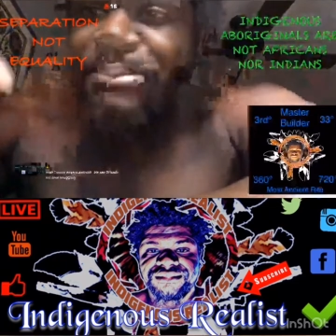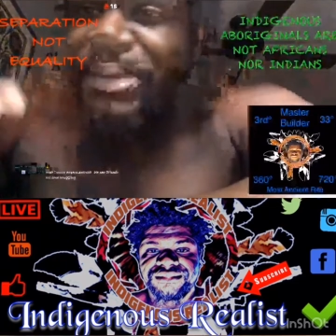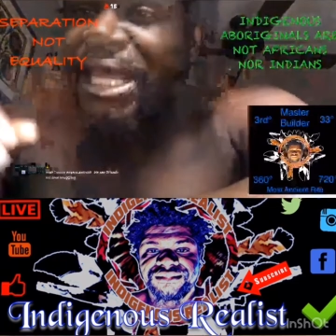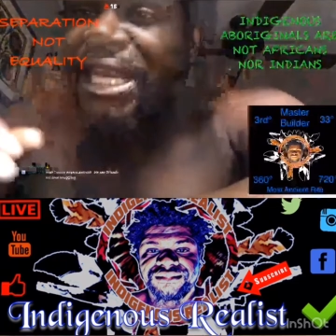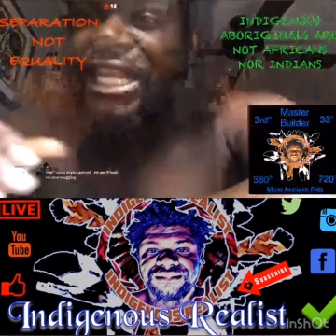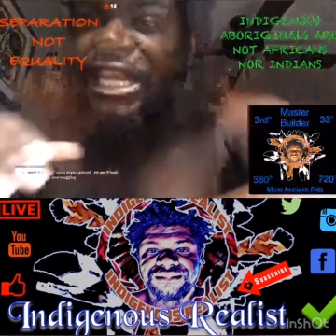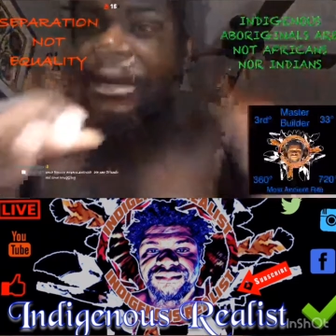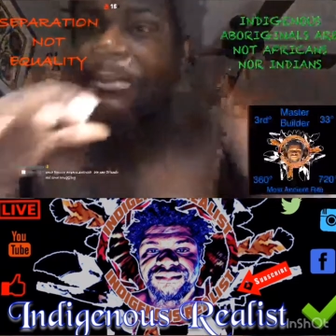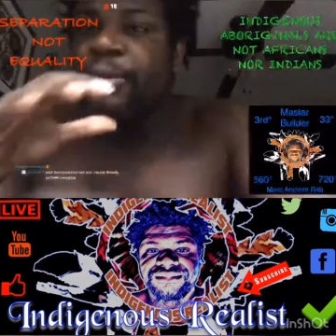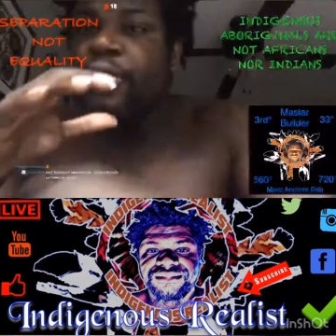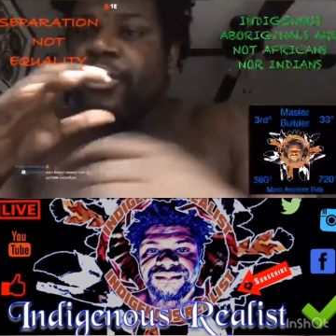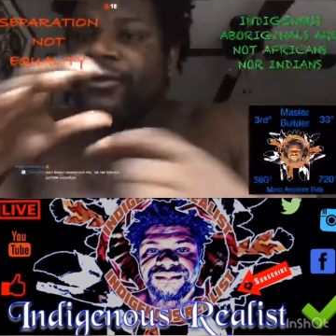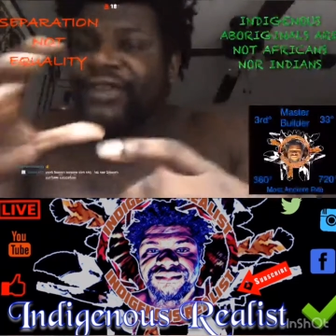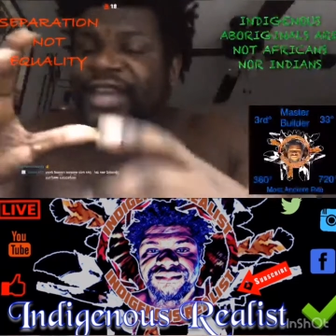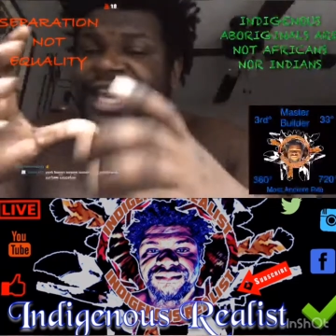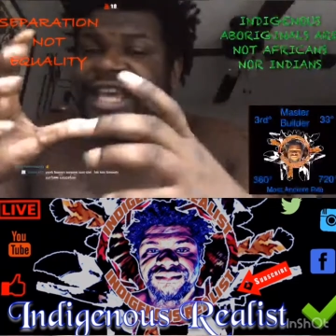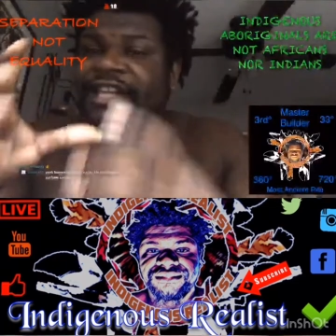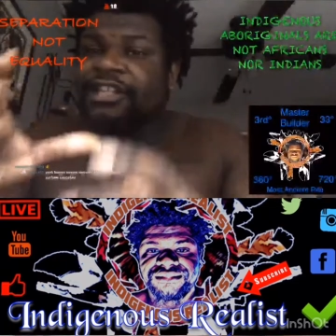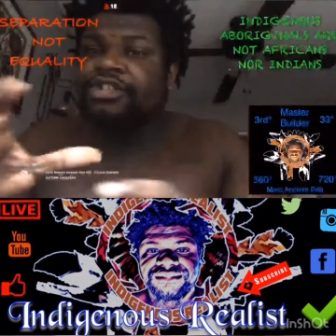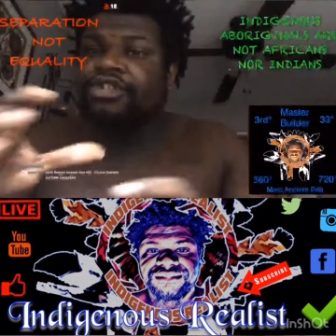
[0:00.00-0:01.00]
he been in the
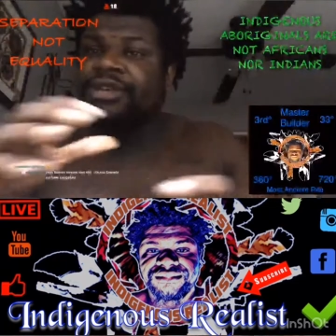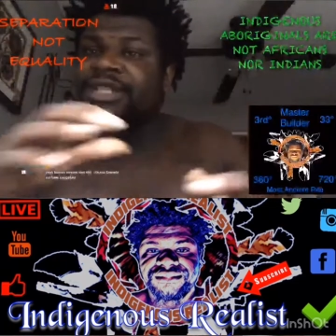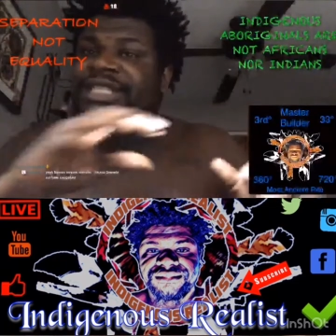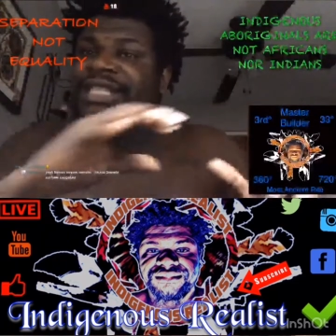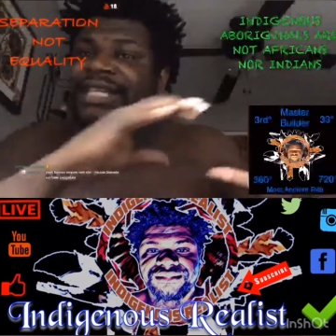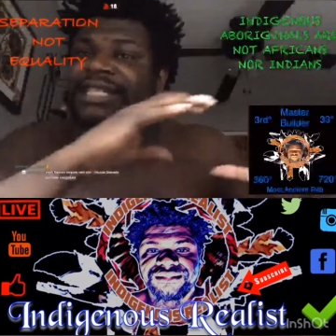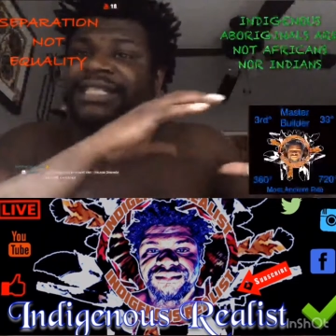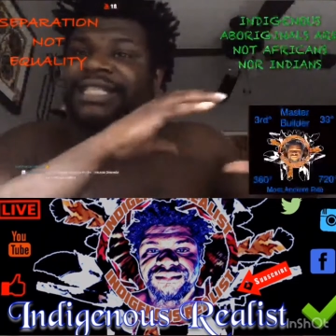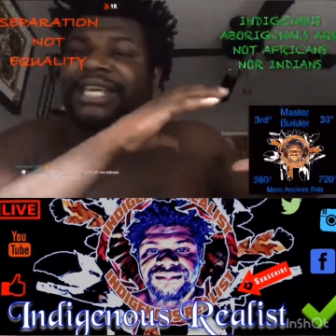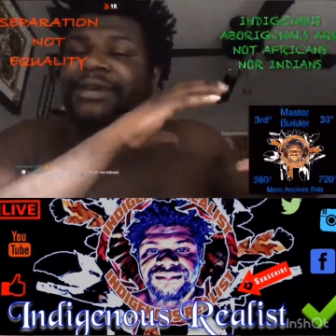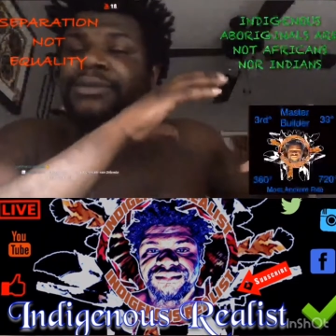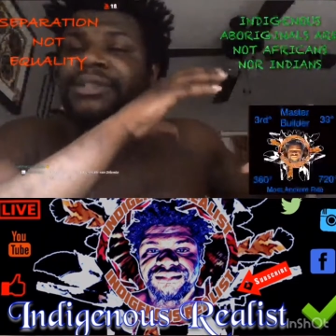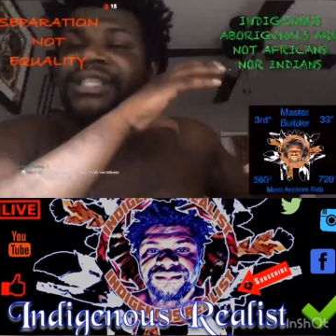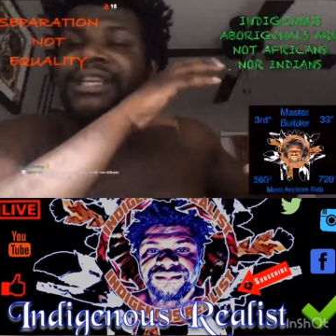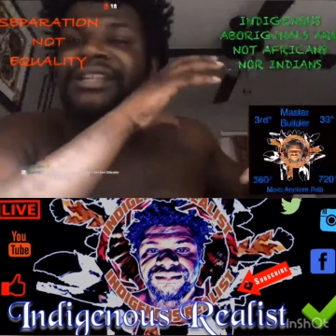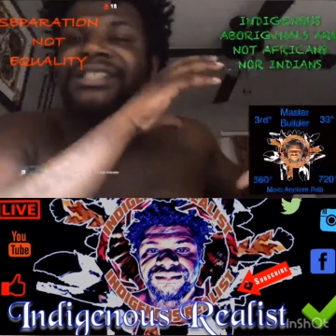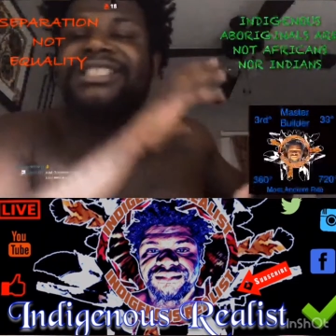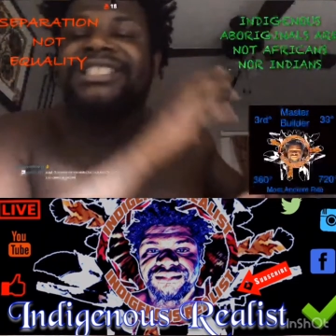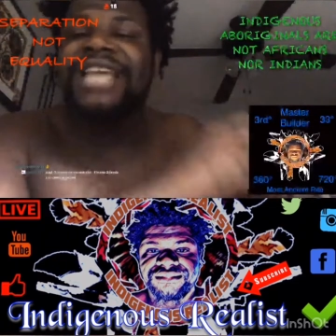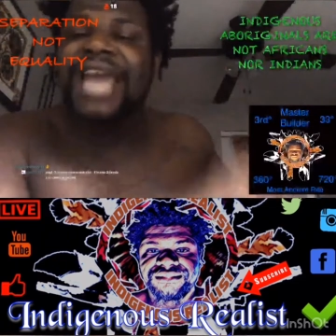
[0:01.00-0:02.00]
movie industry since he
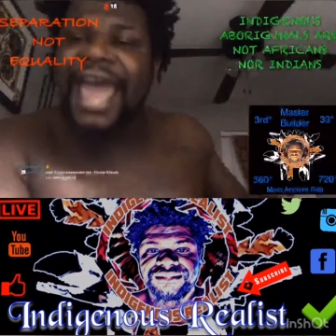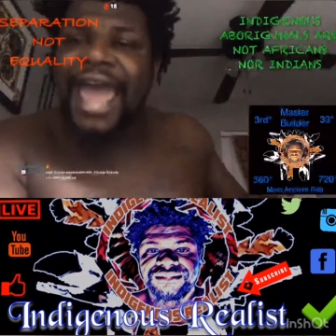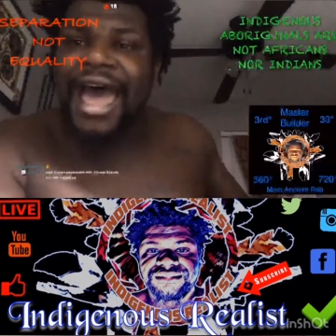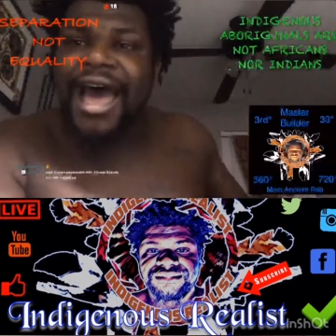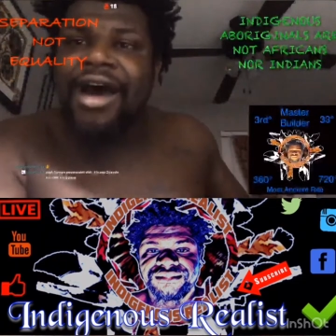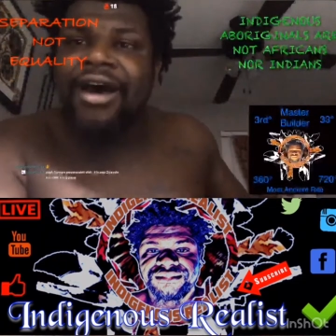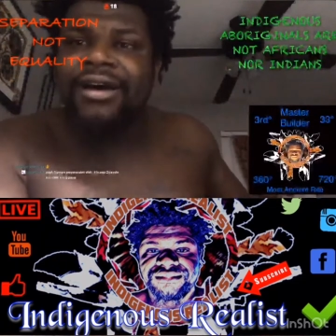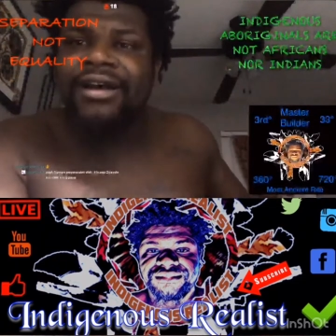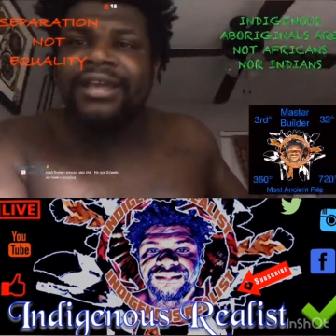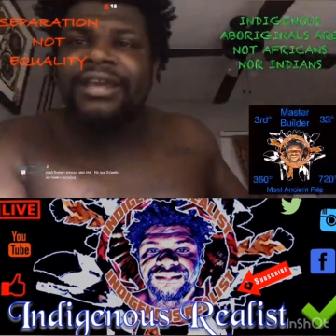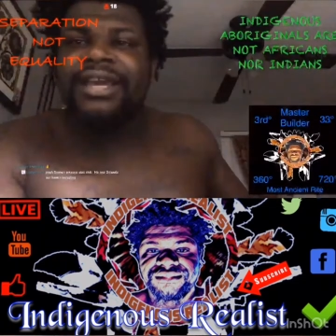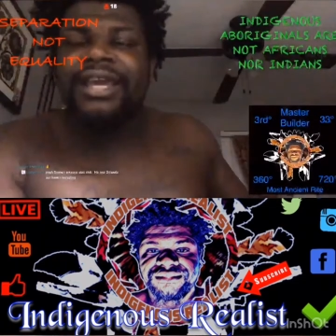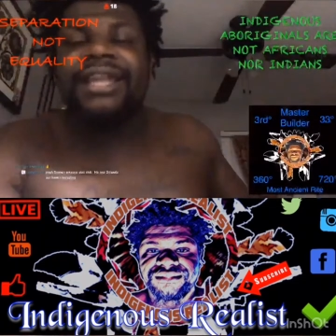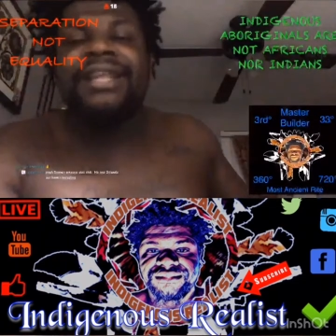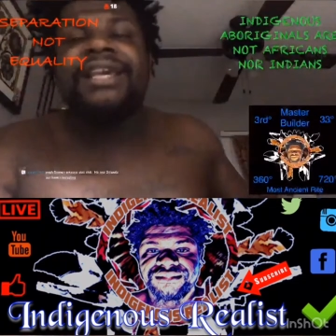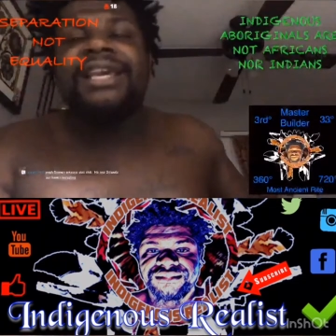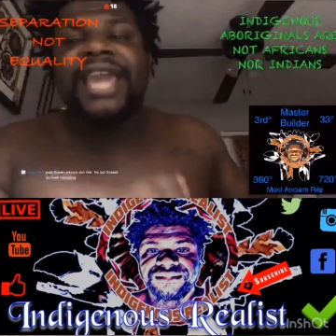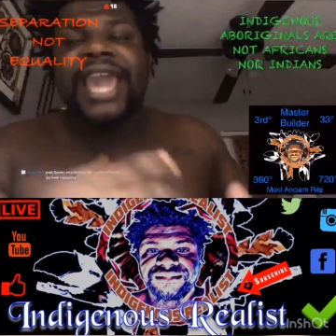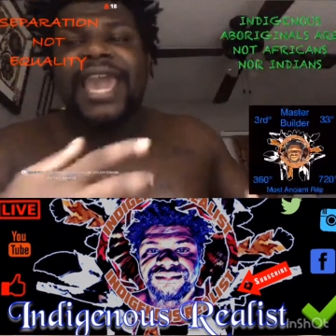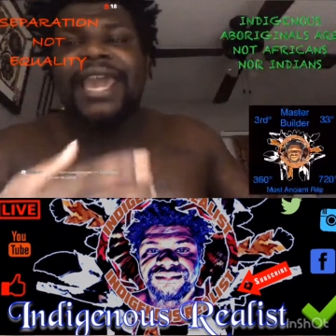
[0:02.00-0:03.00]
was a child.
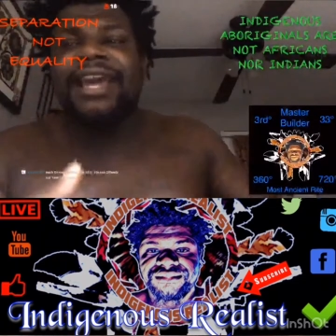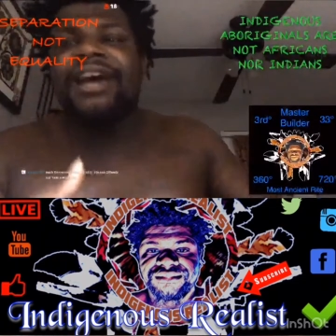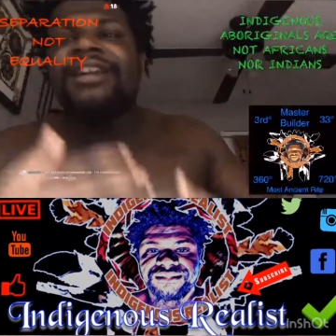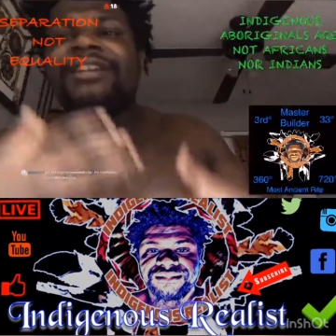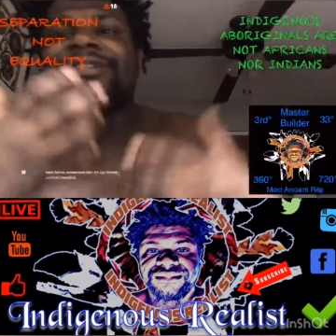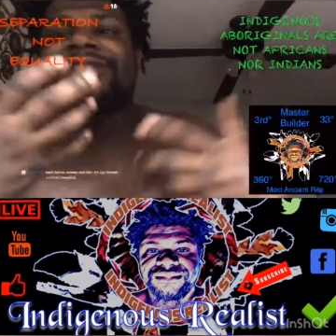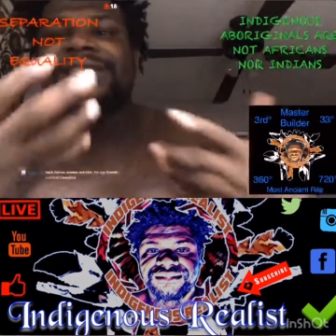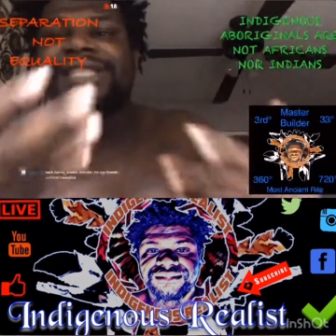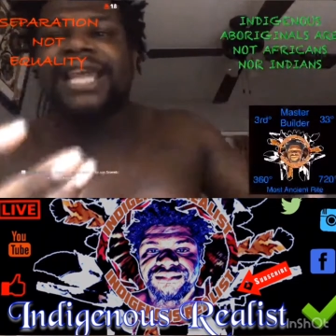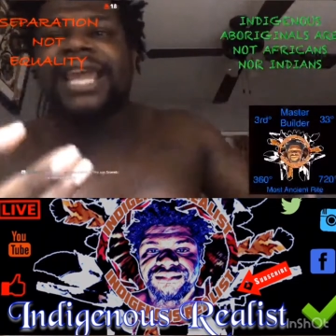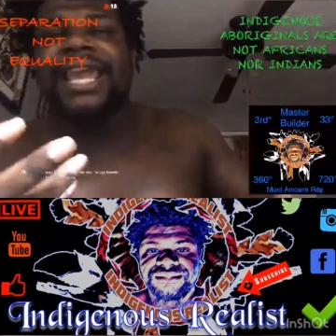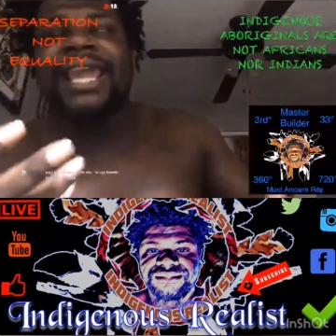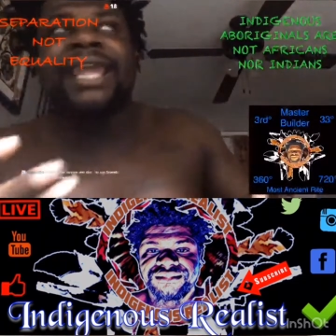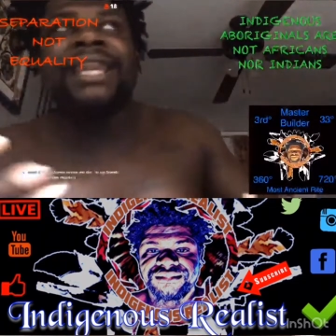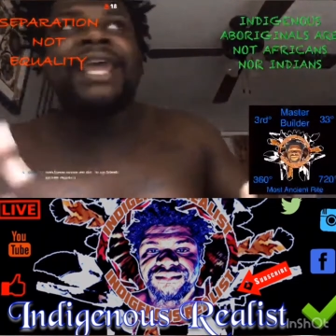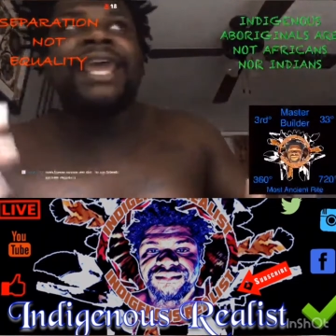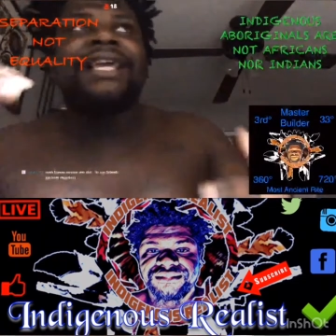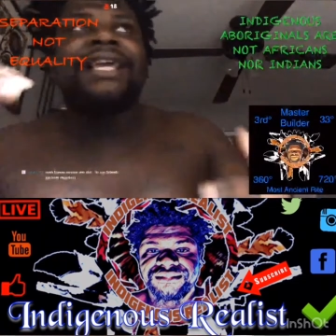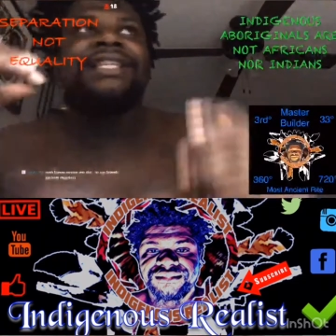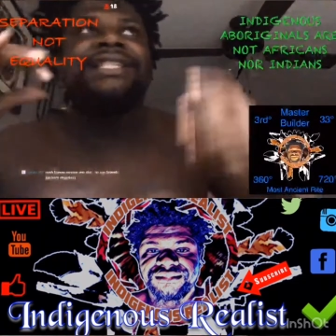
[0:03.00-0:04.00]
And he can't
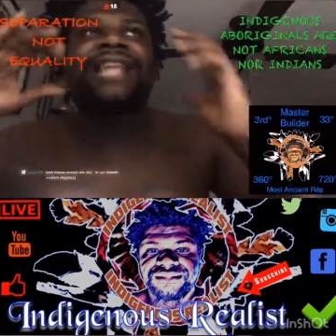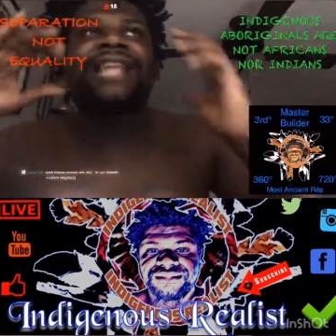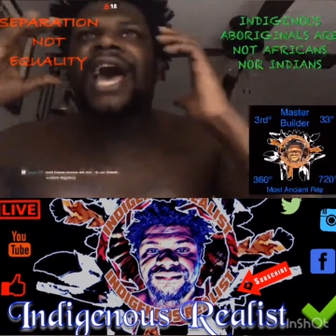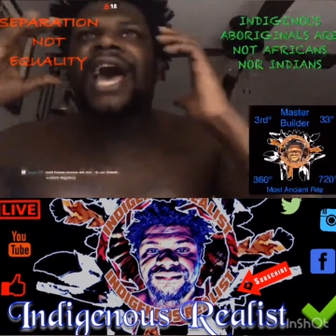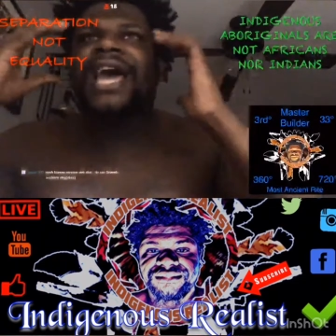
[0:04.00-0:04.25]
understand that he's